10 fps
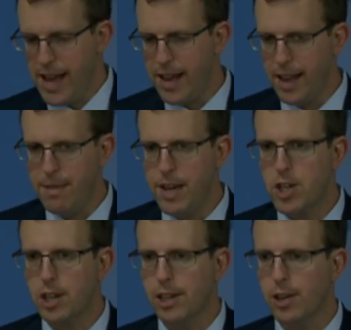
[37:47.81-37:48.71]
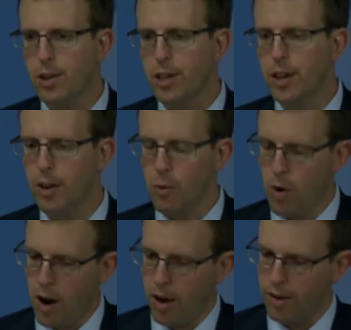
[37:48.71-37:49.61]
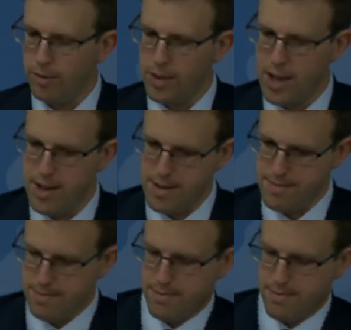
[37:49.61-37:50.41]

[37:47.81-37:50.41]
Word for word: had mentioned a little earlier, our um,